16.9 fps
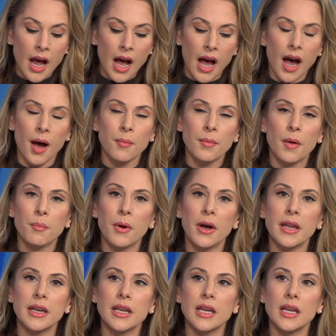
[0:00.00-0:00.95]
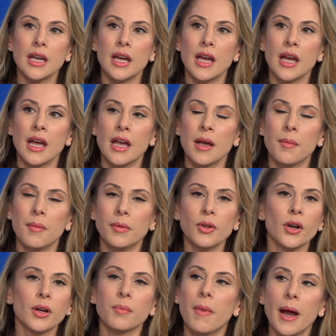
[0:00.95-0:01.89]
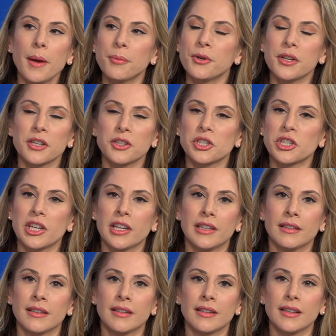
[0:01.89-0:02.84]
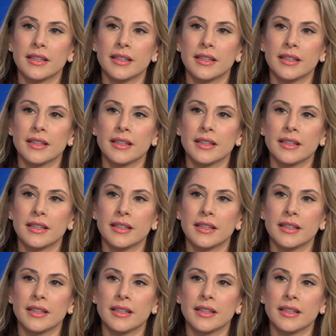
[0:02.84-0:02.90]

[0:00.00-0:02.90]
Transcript: But look, my prediction